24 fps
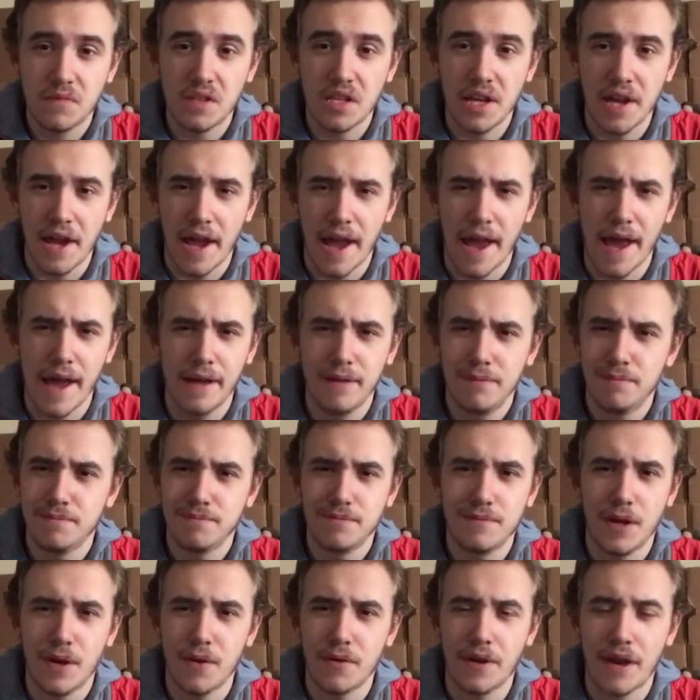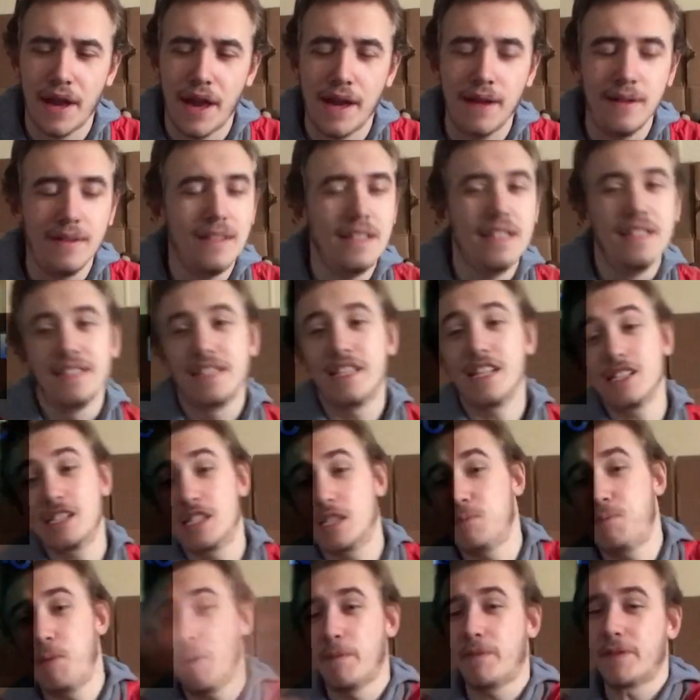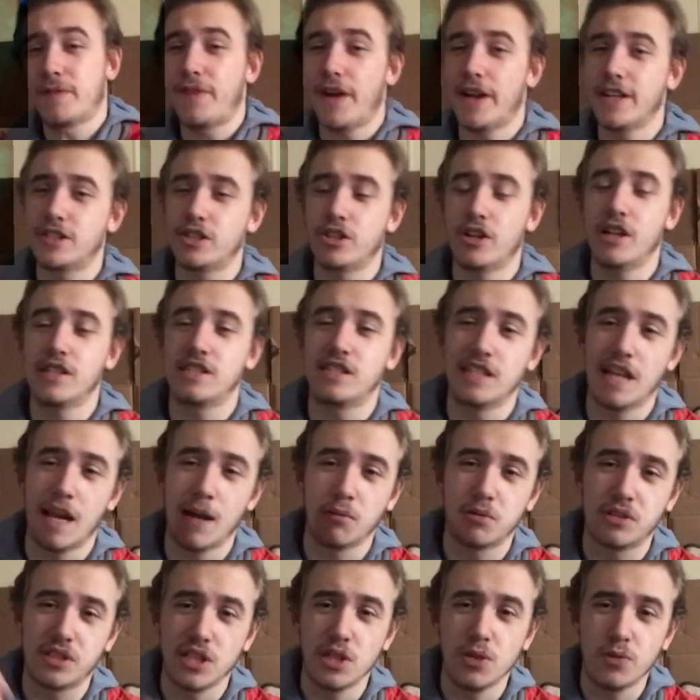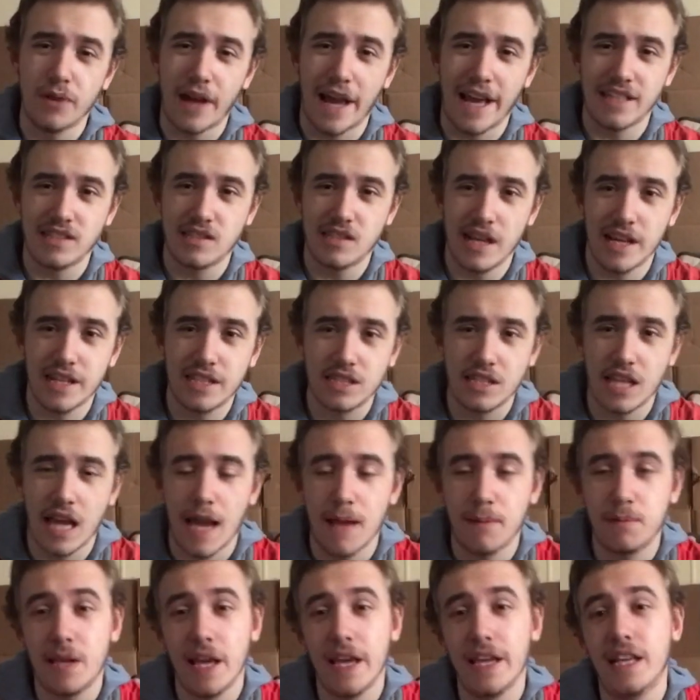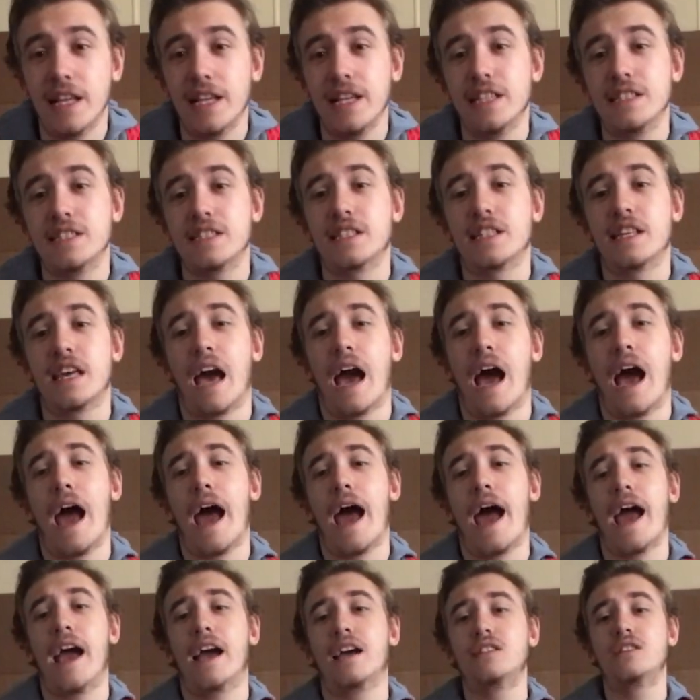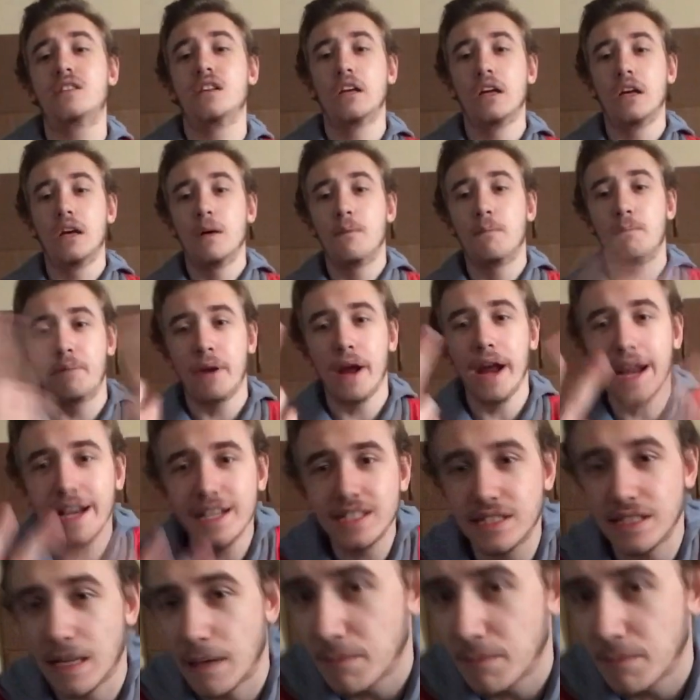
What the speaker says: Yeah, okay. This has been Professor S, and I will see you guys next time. Take it easy, guys. Peace.